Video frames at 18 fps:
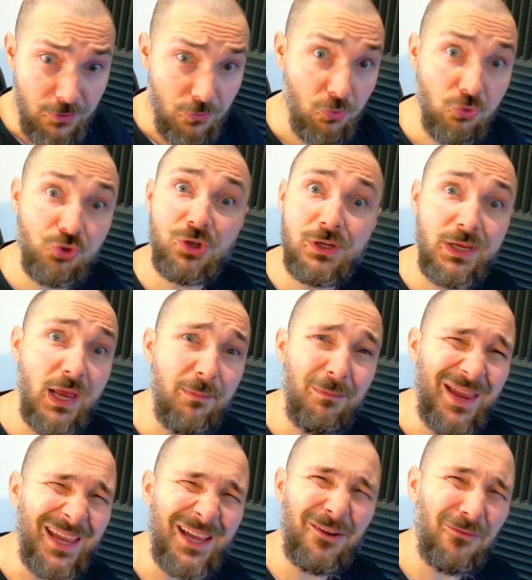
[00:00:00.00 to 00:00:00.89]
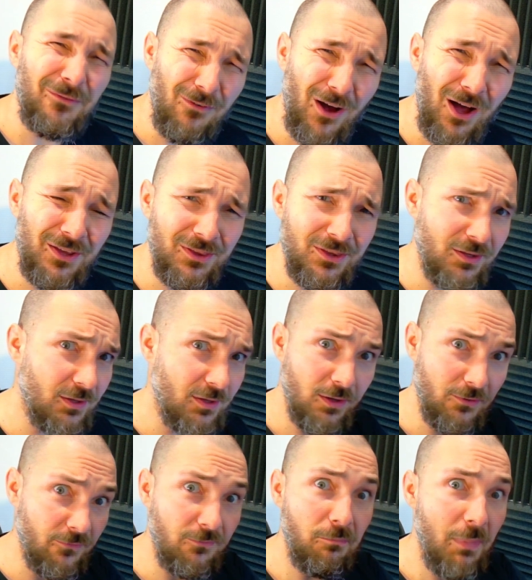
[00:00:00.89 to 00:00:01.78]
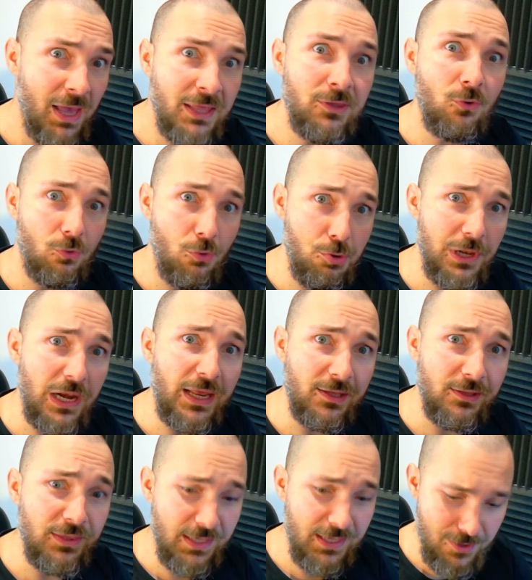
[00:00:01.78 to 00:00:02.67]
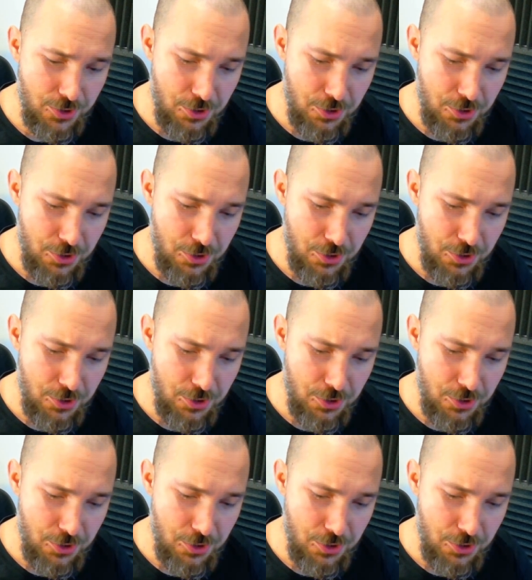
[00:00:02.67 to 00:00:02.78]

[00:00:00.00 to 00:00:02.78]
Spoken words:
Usually I make fun of manuals like these,